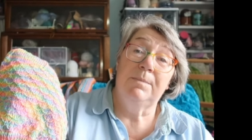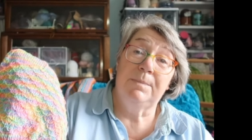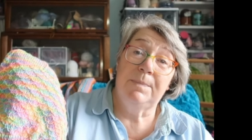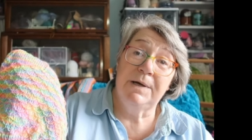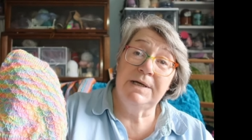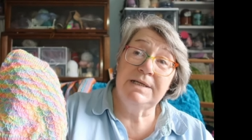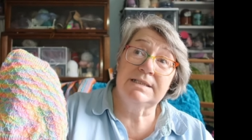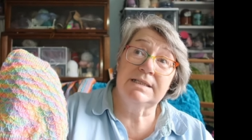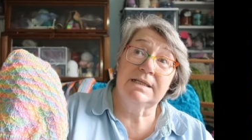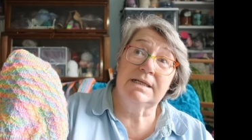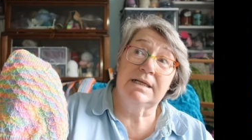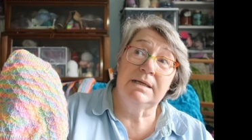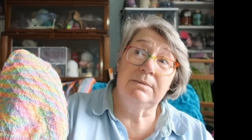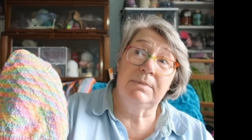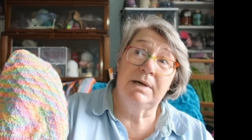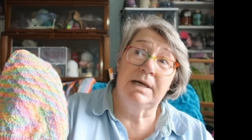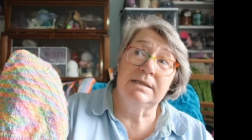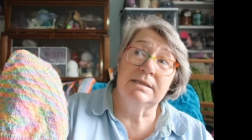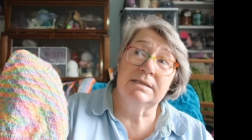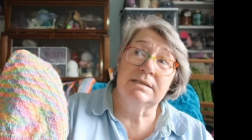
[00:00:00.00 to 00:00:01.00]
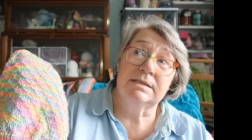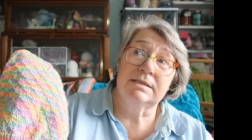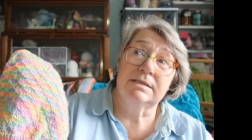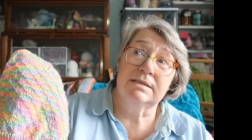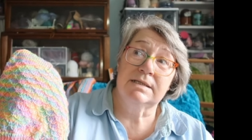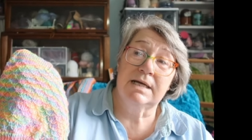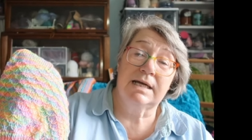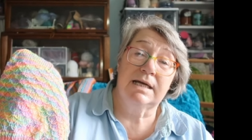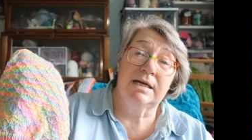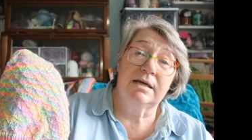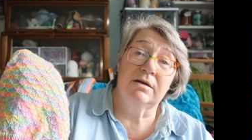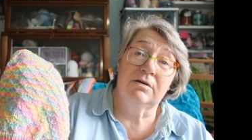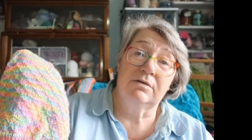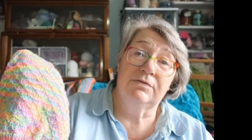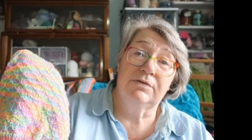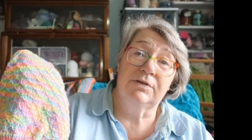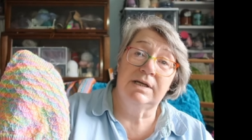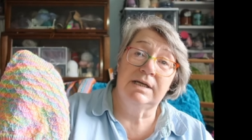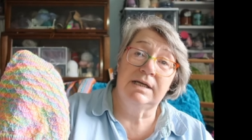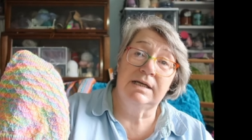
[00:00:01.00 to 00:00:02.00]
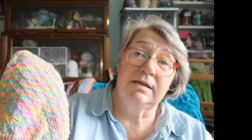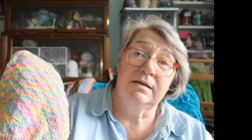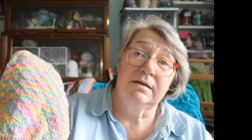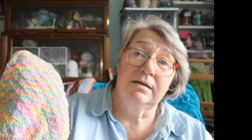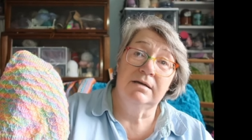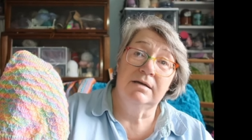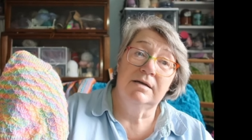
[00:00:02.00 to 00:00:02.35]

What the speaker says: basically meant taking off the